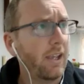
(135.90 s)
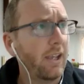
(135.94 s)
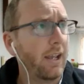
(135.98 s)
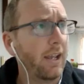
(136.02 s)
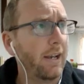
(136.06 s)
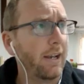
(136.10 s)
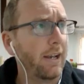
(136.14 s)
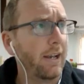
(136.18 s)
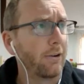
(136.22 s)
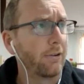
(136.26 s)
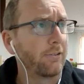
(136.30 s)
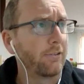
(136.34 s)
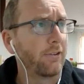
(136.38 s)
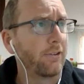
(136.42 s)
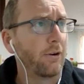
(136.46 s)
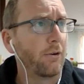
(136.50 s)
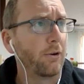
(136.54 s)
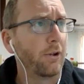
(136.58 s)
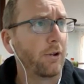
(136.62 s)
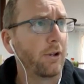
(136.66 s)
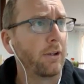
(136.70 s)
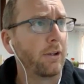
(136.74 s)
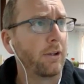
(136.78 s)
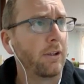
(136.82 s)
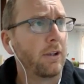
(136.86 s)
and
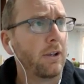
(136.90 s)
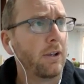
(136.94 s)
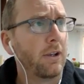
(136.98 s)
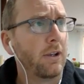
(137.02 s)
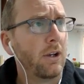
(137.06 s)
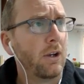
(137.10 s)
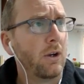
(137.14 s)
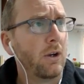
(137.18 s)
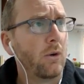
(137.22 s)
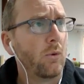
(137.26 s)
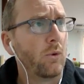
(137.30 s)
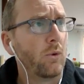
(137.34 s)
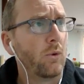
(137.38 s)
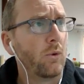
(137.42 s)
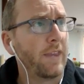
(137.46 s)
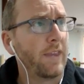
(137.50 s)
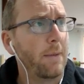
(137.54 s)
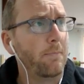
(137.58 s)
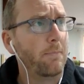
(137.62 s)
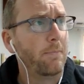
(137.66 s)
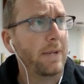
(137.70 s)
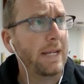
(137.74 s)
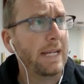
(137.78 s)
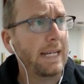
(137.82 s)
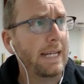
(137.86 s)
Arizona. What
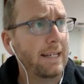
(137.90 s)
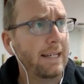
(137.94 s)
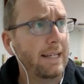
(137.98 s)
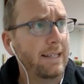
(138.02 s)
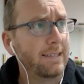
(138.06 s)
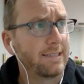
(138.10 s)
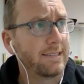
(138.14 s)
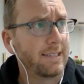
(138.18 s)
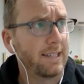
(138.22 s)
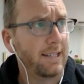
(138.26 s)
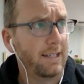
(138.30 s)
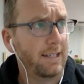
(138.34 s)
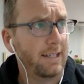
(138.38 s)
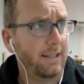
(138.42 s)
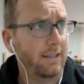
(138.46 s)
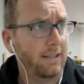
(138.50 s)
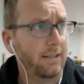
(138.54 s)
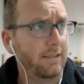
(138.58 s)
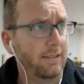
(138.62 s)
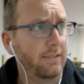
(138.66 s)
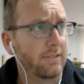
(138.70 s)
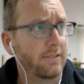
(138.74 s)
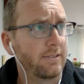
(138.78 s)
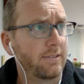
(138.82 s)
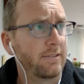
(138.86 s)
that means
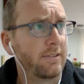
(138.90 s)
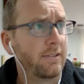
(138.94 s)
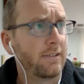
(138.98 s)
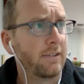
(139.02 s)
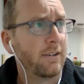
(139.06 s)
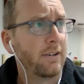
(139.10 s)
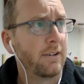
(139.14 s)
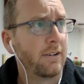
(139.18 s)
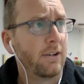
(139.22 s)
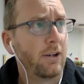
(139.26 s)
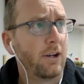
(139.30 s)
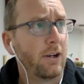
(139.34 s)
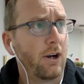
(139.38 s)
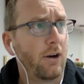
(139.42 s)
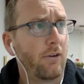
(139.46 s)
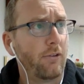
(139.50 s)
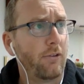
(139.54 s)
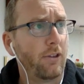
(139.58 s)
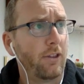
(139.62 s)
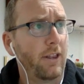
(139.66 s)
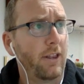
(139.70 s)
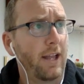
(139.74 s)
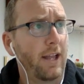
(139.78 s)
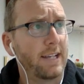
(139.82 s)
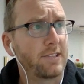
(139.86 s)
is over
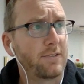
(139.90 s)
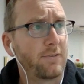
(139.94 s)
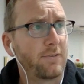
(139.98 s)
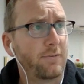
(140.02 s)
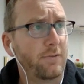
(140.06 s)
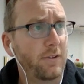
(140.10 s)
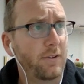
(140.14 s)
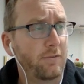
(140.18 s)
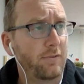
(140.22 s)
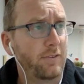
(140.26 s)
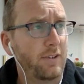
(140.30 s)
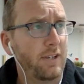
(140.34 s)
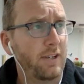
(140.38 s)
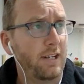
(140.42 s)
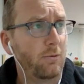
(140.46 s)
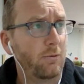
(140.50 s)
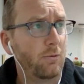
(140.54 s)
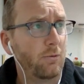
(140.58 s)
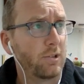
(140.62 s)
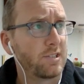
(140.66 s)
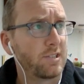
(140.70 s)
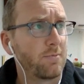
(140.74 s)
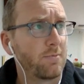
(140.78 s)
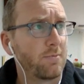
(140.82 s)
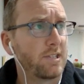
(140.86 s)
the last 15,
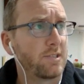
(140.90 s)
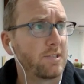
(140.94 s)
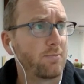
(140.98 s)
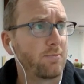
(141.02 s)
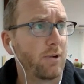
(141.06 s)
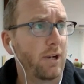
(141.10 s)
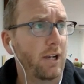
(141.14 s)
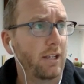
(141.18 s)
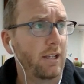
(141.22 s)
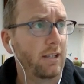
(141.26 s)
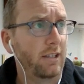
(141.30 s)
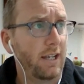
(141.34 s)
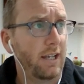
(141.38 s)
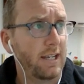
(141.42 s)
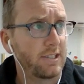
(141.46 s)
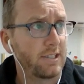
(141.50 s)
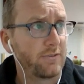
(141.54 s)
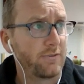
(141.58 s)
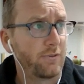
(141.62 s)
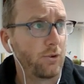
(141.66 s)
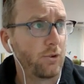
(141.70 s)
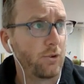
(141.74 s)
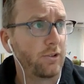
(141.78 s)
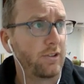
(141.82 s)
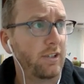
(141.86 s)
what's my spread? Last
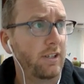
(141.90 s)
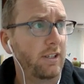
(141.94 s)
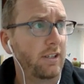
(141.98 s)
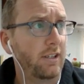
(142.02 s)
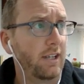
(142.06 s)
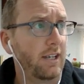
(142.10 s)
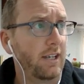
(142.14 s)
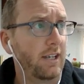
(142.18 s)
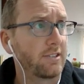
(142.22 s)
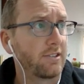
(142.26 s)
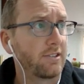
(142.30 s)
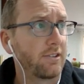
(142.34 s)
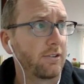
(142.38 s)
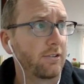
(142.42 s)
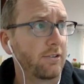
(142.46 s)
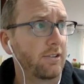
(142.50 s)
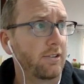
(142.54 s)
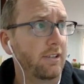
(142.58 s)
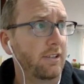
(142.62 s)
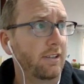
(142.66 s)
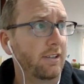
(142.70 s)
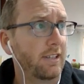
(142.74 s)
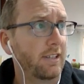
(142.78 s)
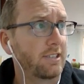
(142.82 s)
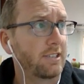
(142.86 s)
14, last
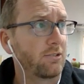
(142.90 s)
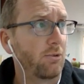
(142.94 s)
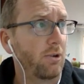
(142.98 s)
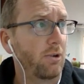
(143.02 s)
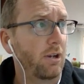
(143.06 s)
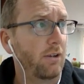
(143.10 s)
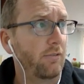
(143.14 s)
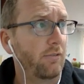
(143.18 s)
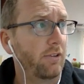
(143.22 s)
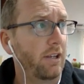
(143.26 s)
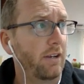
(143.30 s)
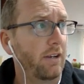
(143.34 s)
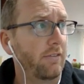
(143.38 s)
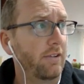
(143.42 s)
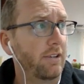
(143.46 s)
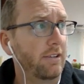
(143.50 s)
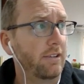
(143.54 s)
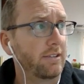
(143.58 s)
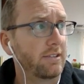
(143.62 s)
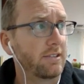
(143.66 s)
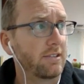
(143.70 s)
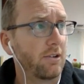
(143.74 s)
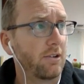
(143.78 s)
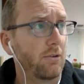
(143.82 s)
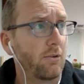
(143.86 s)
13, last 12, 11,
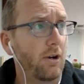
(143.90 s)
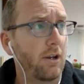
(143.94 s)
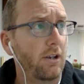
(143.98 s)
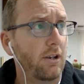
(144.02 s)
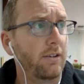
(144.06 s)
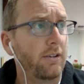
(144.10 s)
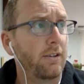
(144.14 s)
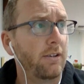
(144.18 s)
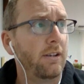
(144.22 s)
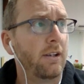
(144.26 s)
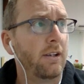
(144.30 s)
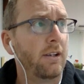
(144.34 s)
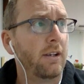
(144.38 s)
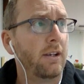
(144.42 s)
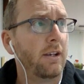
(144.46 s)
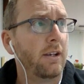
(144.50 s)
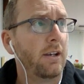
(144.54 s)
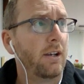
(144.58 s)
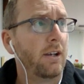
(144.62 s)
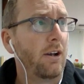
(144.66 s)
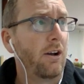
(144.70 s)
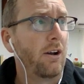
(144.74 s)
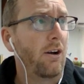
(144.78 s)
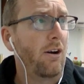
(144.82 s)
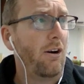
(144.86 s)
and so on.
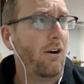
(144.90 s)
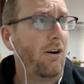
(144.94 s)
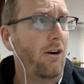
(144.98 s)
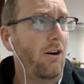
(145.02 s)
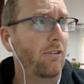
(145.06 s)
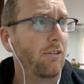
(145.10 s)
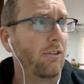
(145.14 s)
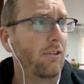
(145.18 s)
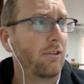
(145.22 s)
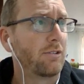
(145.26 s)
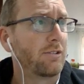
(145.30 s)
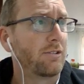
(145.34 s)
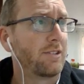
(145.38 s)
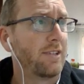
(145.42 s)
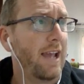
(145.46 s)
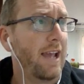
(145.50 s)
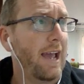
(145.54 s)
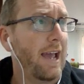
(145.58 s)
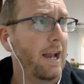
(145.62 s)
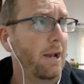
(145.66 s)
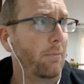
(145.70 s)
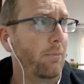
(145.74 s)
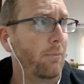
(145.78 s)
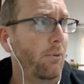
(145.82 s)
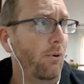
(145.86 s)
All those
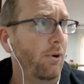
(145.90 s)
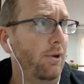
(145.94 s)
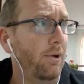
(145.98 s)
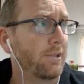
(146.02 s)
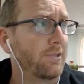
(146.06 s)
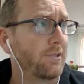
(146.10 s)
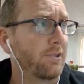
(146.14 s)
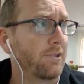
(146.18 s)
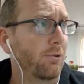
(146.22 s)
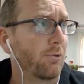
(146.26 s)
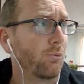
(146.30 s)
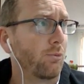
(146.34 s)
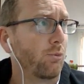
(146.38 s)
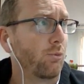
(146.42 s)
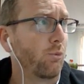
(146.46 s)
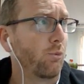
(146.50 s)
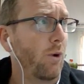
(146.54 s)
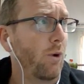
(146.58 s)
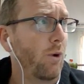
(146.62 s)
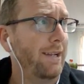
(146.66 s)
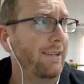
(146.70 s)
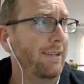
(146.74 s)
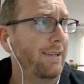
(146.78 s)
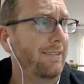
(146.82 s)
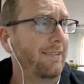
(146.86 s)
data points are
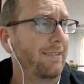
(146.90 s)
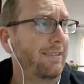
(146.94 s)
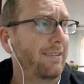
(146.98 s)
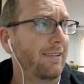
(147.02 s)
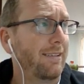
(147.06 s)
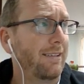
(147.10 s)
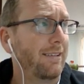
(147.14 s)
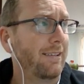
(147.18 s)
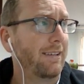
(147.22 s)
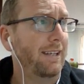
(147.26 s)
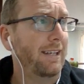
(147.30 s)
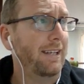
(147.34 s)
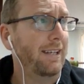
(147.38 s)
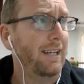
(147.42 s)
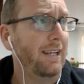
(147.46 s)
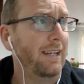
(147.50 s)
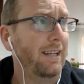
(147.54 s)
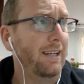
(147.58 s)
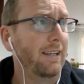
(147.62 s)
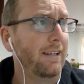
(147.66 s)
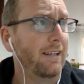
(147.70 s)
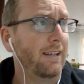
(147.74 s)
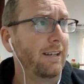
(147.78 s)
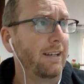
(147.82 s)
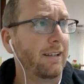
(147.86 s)
right
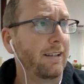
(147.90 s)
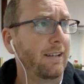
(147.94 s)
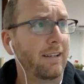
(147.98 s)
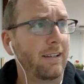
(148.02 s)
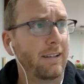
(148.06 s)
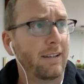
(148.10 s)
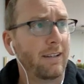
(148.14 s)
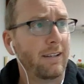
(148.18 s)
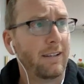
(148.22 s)
in